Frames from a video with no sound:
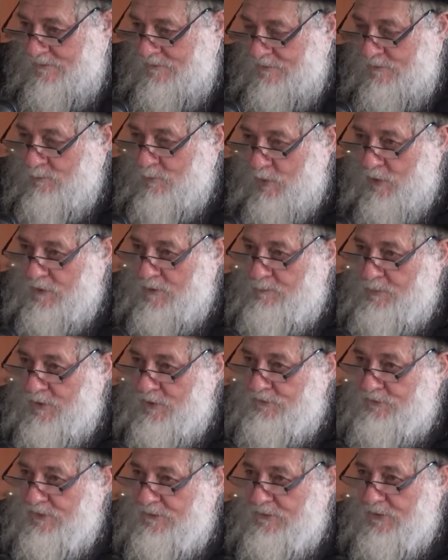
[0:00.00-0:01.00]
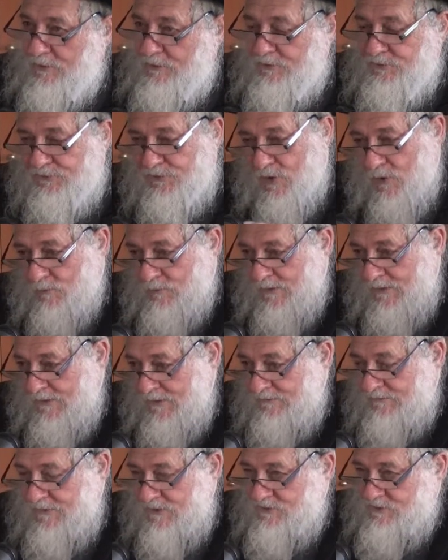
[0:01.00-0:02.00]
The more a person learns Torah and
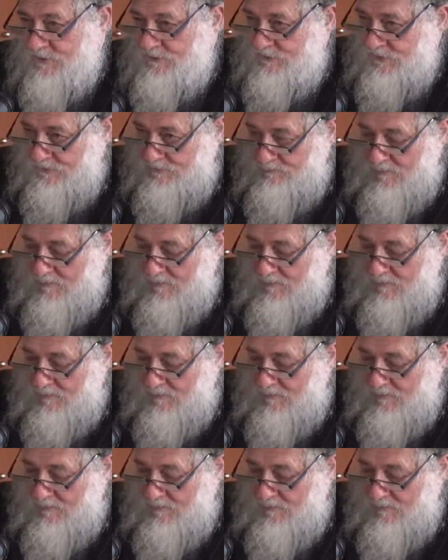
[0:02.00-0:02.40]
conditions his